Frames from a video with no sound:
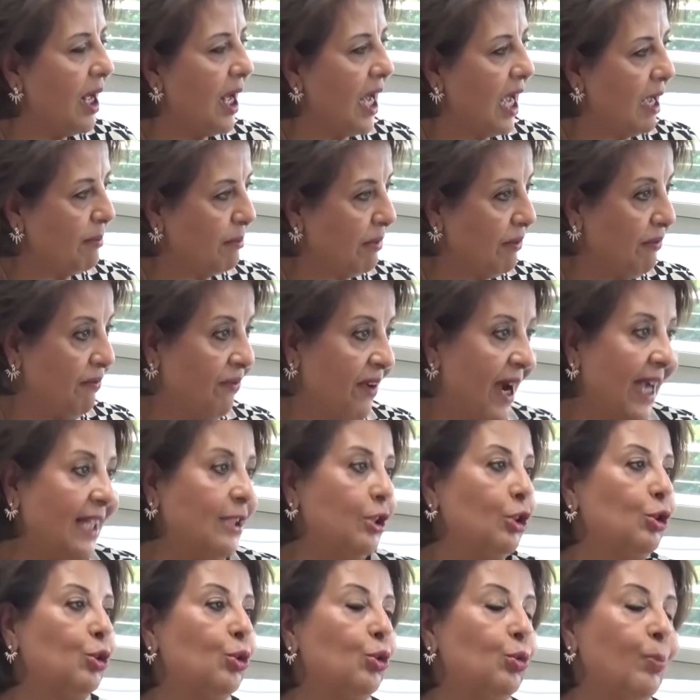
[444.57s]
I'm
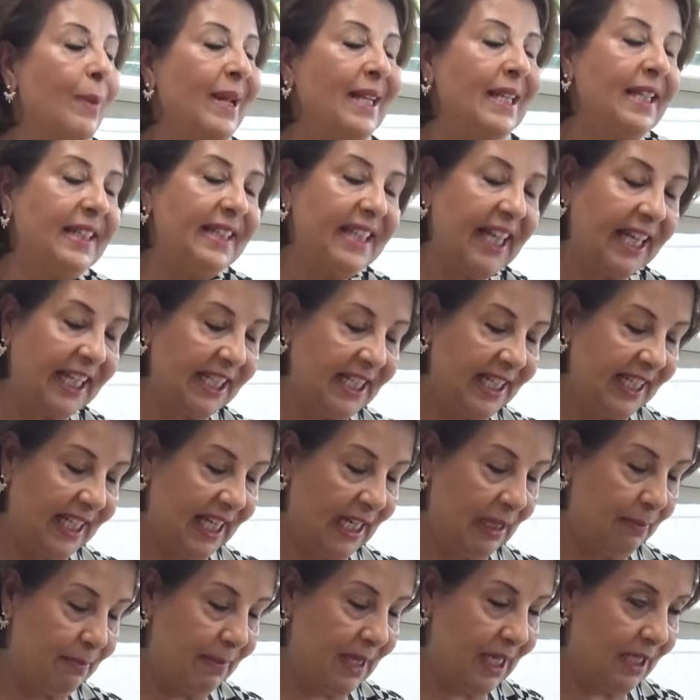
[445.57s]
invited to many
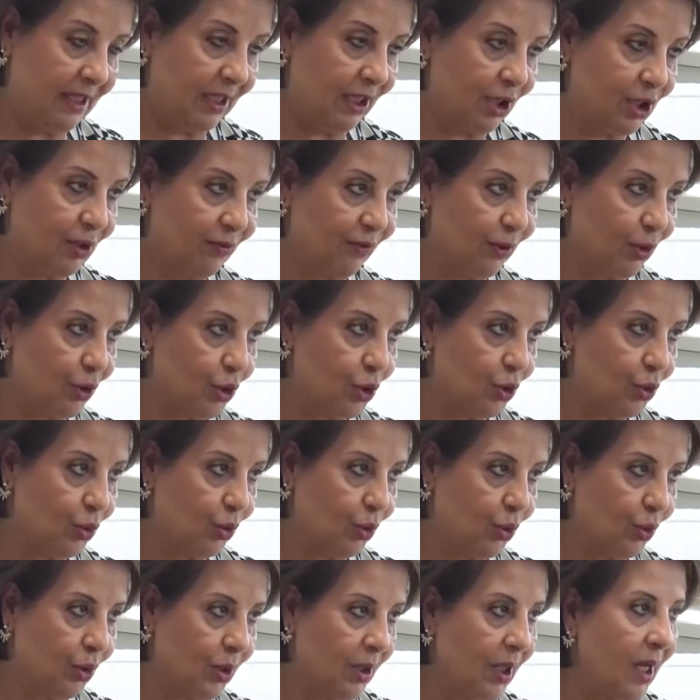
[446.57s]
technical meetings for
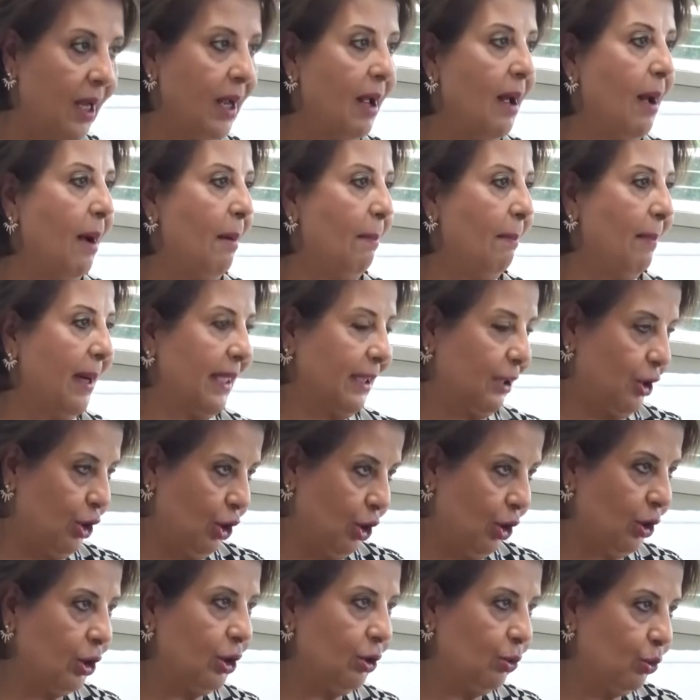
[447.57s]
sure, but
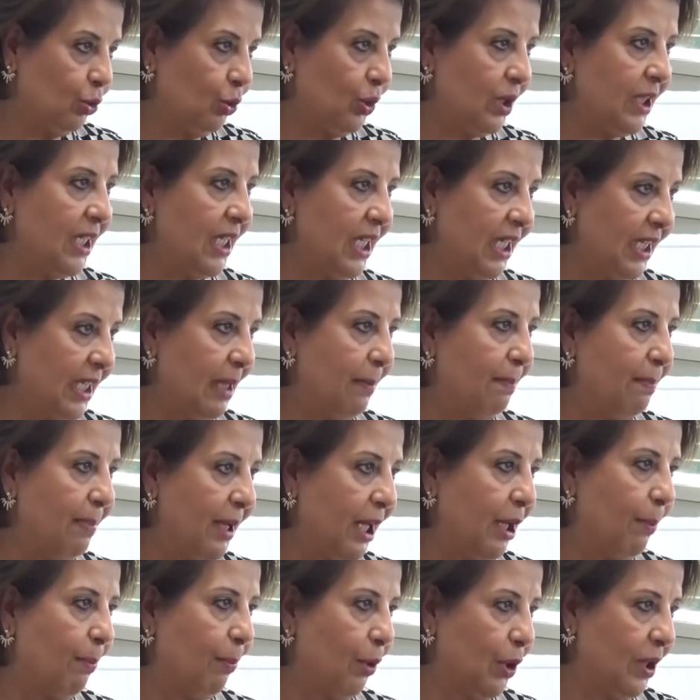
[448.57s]
not to read the
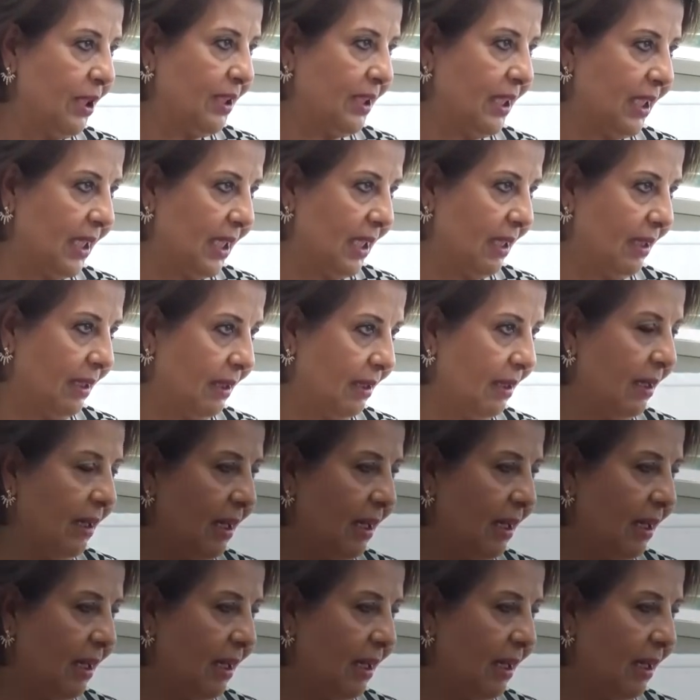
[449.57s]
big political